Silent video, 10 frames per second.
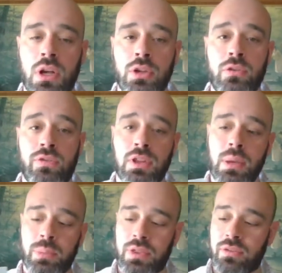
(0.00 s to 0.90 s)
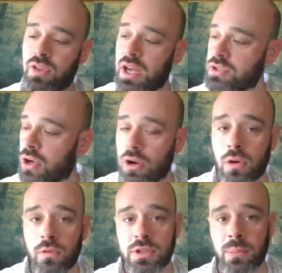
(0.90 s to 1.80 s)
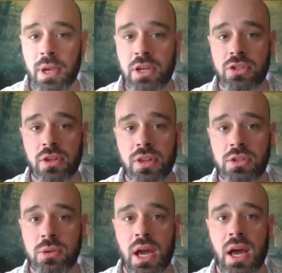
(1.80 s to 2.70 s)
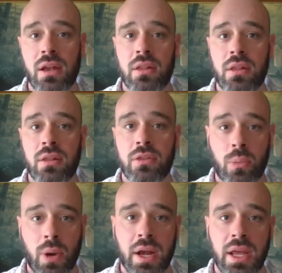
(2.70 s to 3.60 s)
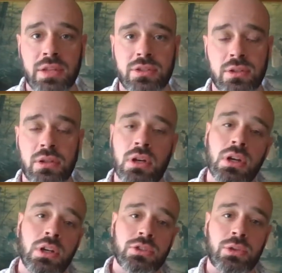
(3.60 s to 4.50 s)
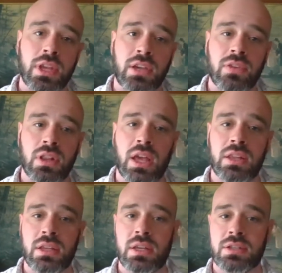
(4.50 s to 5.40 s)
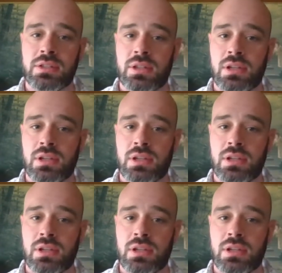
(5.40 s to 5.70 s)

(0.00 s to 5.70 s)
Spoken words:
You flip the flashcard over to make sure that you got the right answer. So think of it like this.